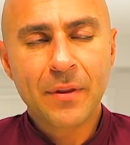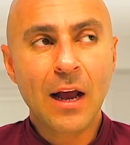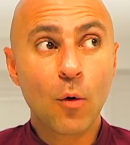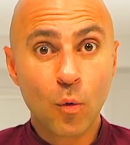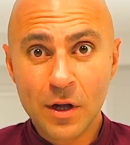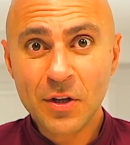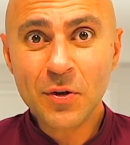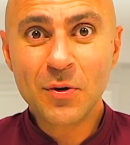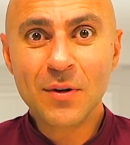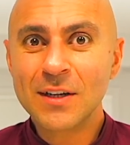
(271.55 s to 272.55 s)
Now, when
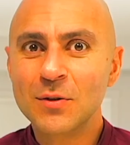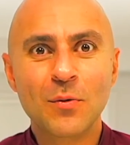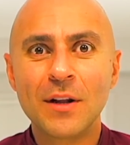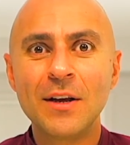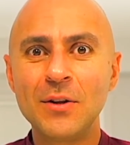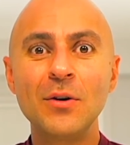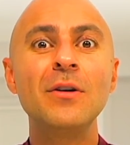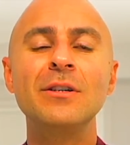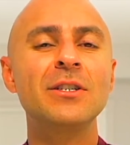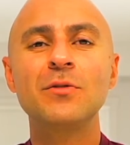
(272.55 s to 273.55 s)
you do this, what do?
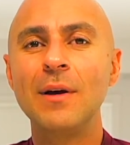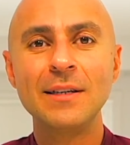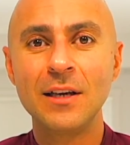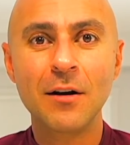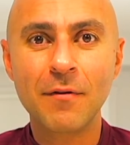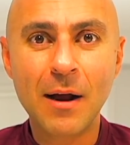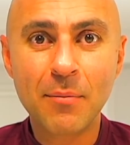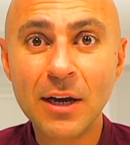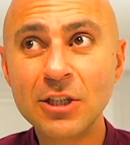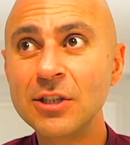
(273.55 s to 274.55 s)
You're just raising your
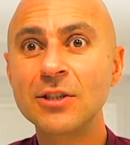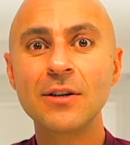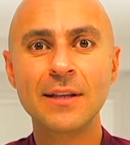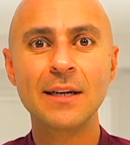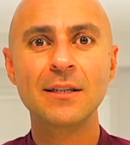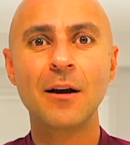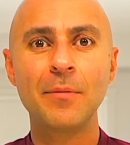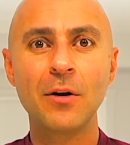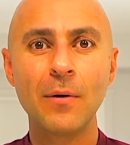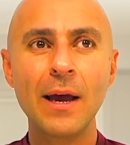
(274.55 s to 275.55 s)
vibrations. Good things come
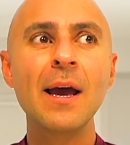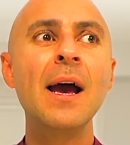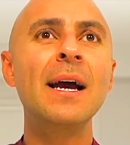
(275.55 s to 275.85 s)
your way.